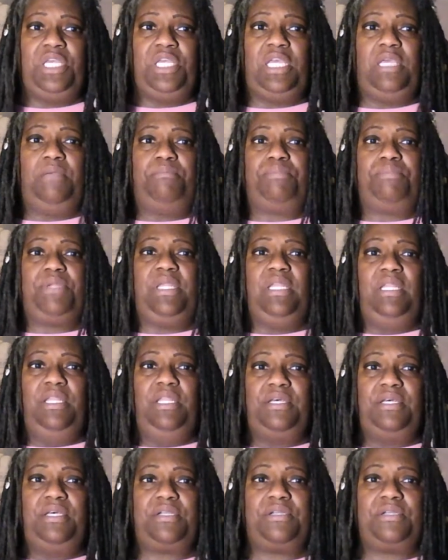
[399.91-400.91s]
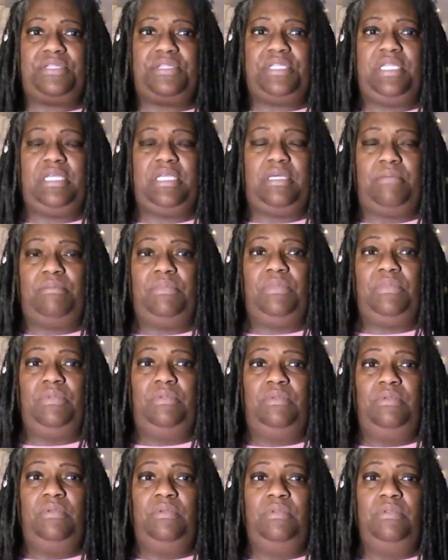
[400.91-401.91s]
and belittled them